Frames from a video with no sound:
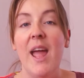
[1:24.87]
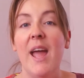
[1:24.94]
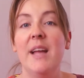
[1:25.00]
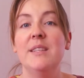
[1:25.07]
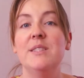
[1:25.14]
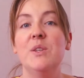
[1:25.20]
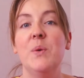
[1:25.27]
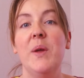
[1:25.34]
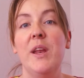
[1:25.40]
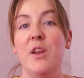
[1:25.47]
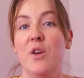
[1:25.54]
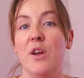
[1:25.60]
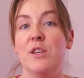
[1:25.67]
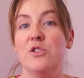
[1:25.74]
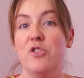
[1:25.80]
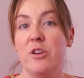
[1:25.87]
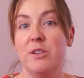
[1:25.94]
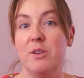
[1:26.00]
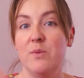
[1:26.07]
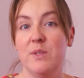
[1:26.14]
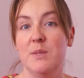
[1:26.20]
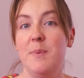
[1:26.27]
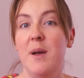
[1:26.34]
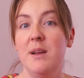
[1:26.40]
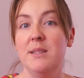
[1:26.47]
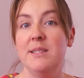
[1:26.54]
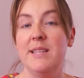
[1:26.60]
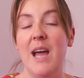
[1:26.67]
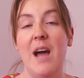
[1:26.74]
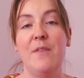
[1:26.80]
And so in your constructive
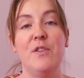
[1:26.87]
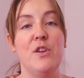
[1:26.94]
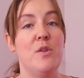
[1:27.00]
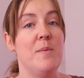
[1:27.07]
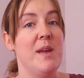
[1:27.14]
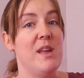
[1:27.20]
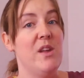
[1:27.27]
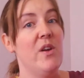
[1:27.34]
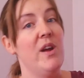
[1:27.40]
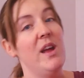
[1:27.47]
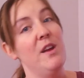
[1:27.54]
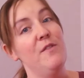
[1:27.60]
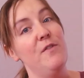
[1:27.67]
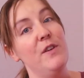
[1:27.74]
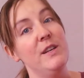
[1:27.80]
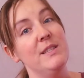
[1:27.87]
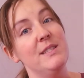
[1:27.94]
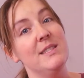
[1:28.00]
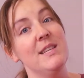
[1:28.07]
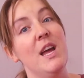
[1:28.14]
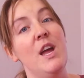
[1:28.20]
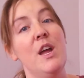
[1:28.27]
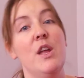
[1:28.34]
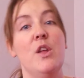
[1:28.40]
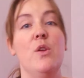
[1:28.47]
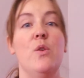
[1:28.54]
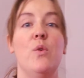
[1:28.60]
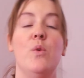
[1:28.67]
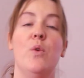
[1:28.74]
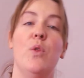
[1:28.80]
response, after you make your inference,
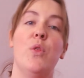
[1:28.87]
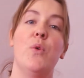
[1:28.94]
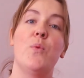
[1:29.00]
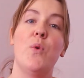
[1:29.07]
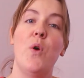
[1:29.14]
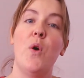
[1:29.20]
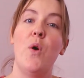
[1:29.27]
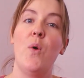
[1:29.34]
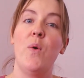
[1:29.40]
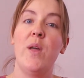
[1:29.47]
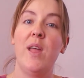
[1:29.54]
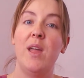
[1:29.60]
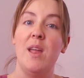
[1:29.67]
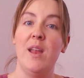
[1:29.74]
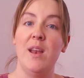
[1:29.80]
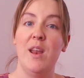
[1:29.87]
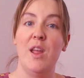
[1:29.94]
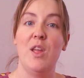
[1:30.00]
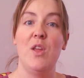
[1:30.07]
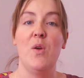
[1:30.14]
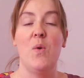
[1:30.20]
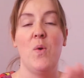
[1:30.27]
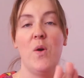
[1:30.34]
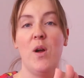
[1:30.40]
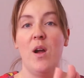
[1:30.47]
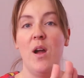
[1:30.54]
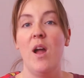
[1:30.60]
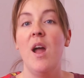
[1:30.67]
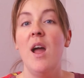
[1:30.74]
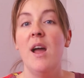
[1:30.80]
you throw in
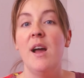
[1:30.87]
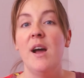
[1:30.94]
your